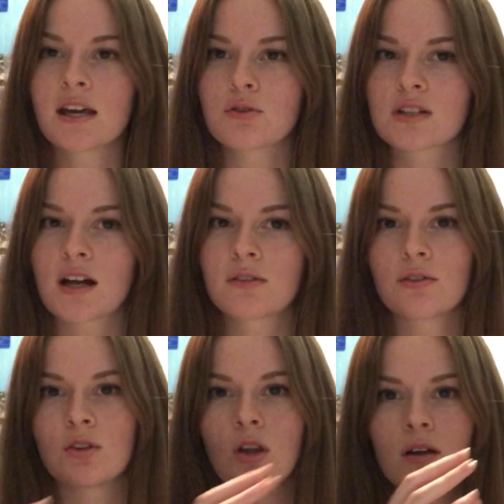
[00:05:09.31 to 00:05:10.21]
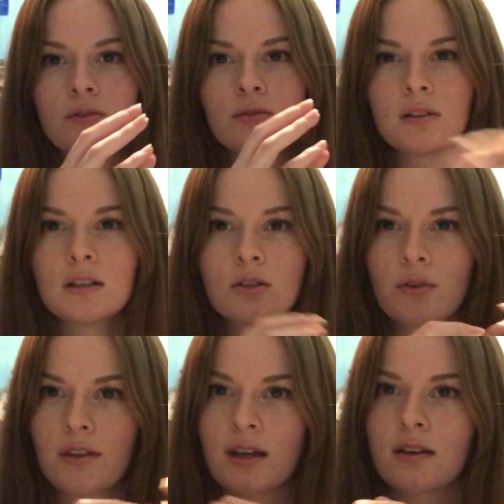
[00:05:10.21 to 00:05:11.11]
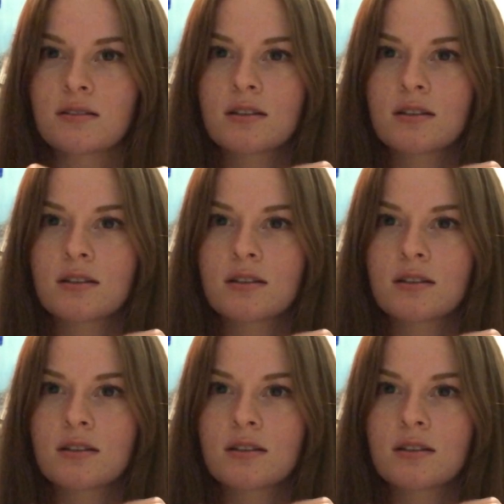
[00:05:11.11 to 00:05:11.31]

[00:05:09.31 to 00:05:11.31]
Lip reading: It was kind of a lot of little things,